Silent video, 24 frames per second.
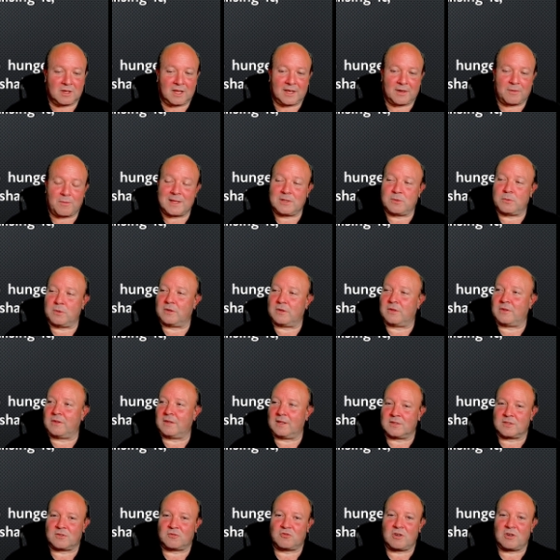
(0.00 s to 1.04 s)
I
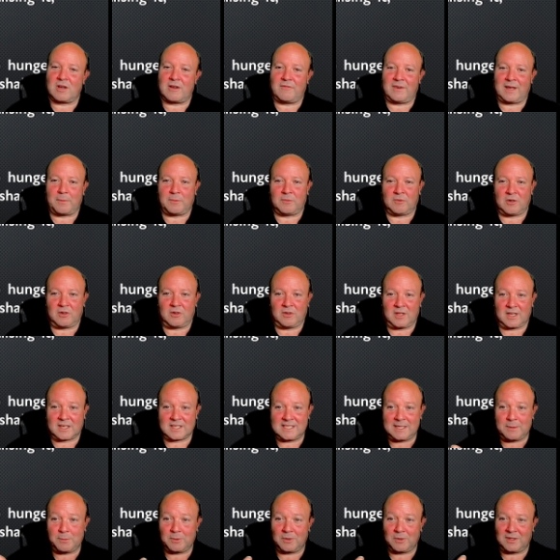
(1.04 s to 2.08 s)
was driving up the road. I could
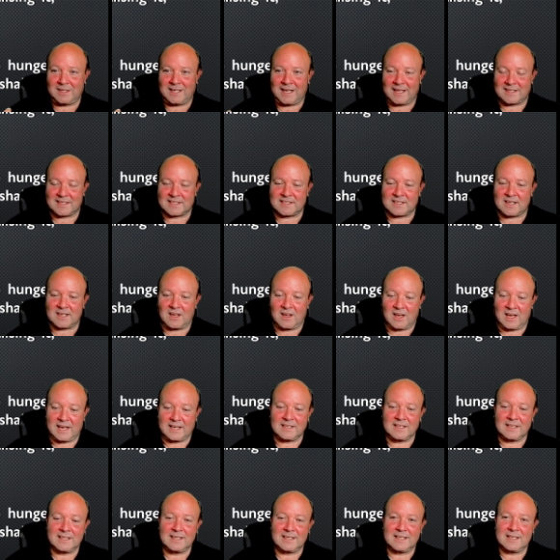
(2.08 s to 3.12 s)
see one on the other
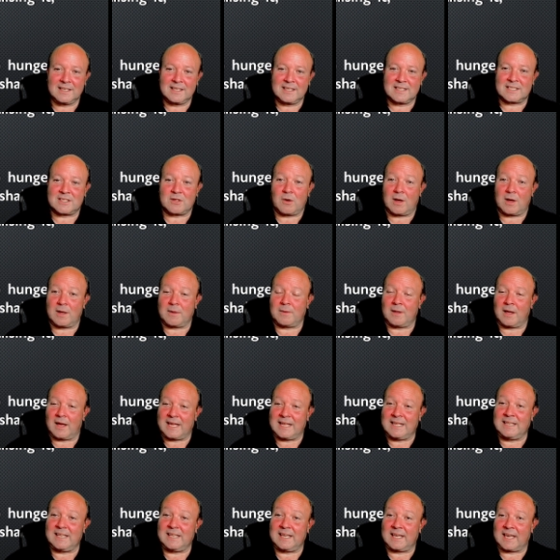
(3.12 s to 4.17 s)
side, so I
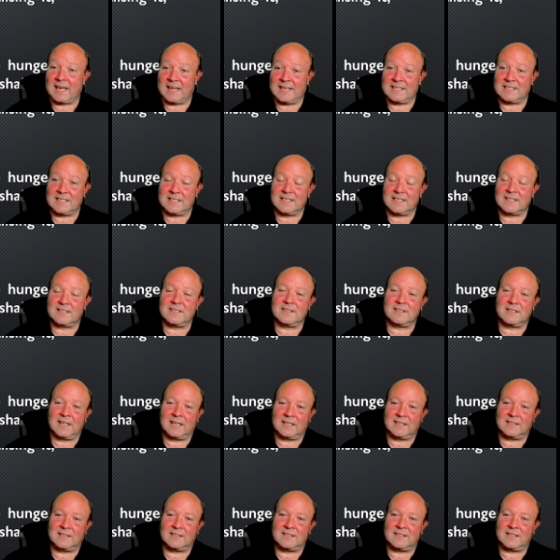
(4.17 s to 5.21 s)
indicated,
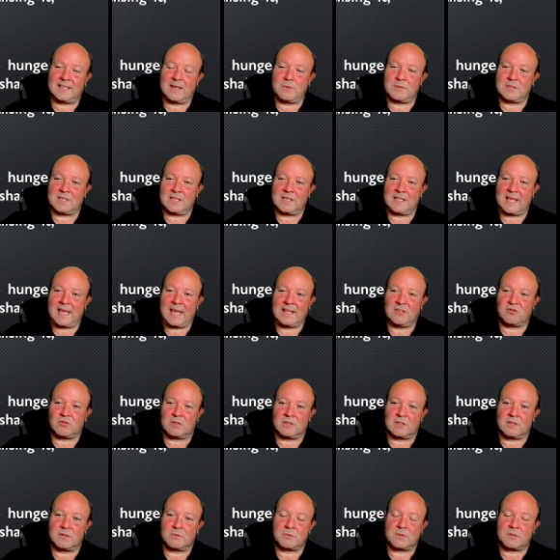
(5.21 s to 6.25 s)
and there was an
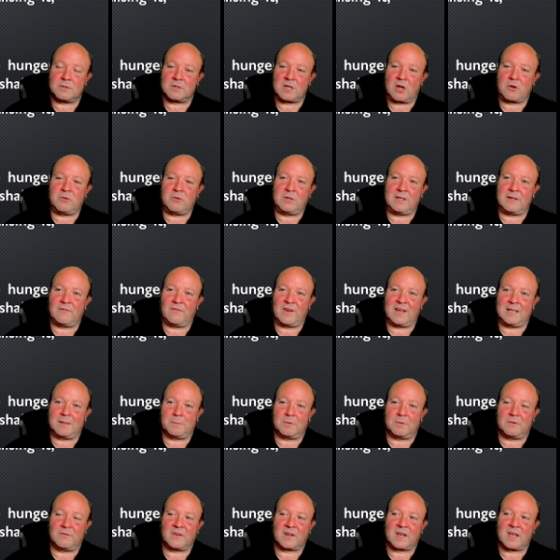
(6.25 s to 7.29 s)
entrance that was only
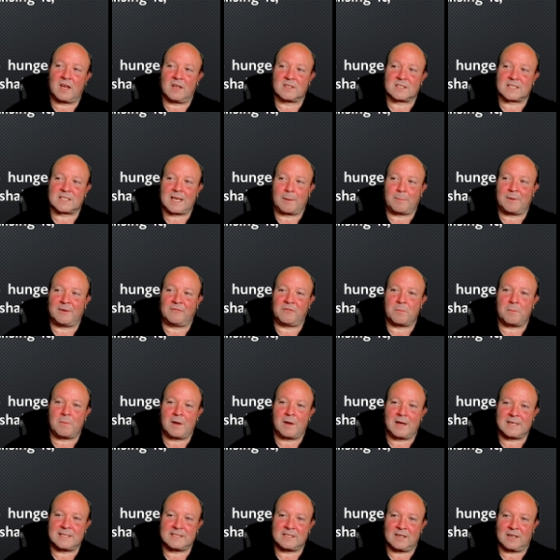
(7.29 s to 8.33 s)
available for cars coming from
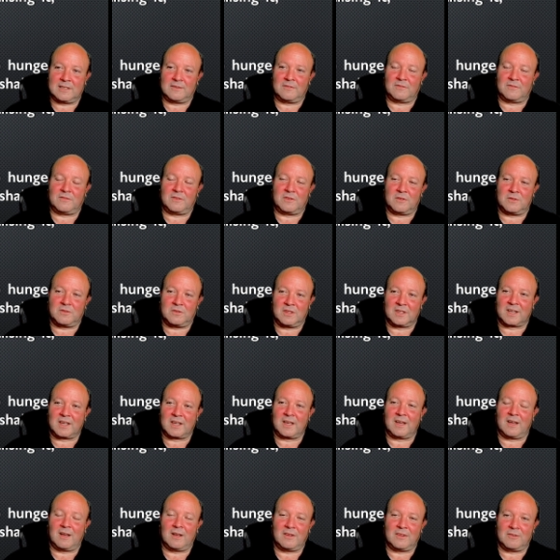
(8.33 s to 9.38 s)
my side of
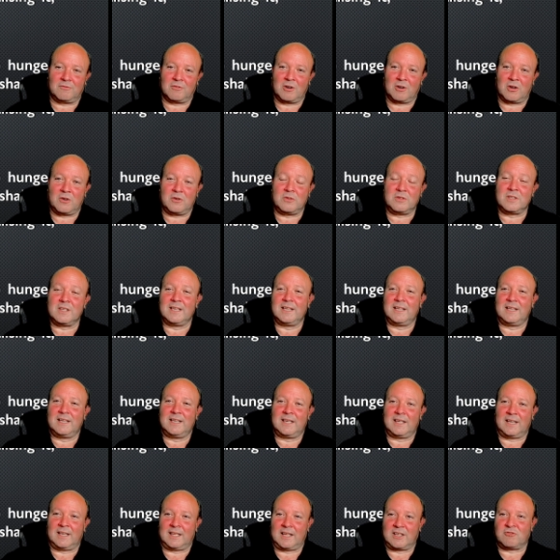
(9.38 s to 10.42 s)
the road.
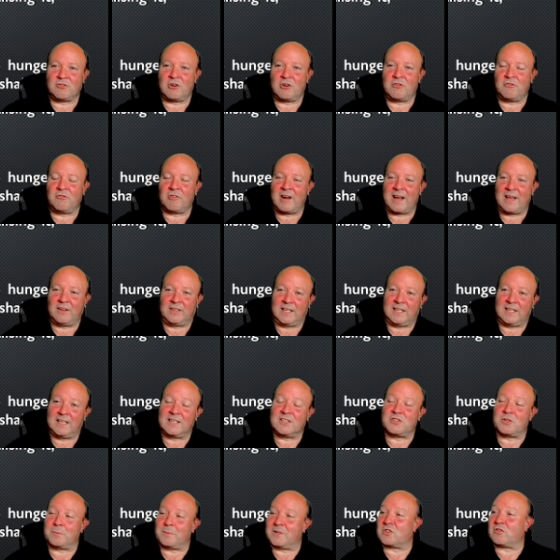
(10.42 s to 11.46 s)
And I drove around it, and
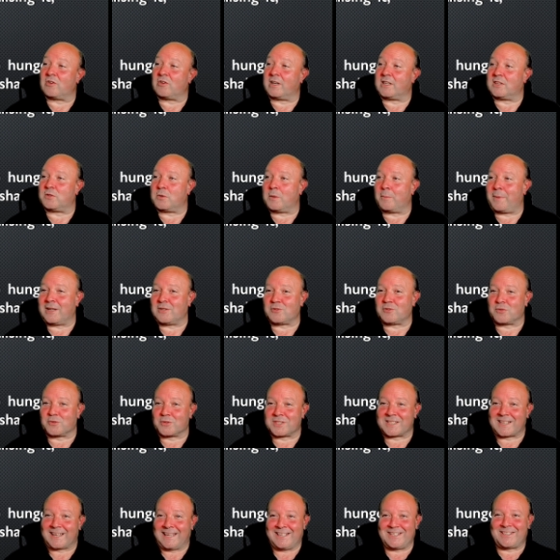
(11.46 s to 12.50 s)
it took me straight to a petrol
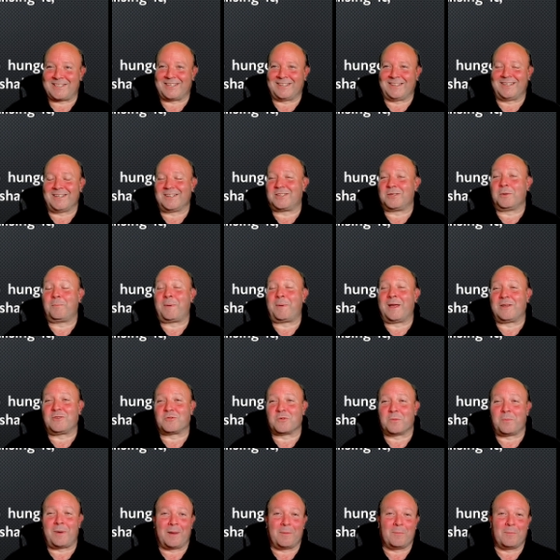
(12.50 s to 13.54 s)
station, to a
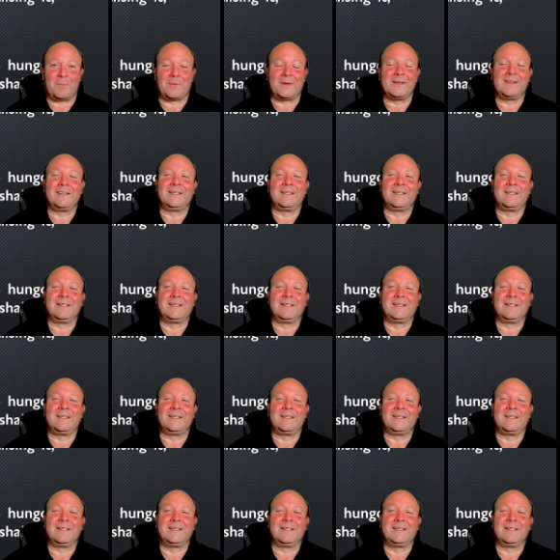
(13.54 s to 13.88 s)
petrol pump.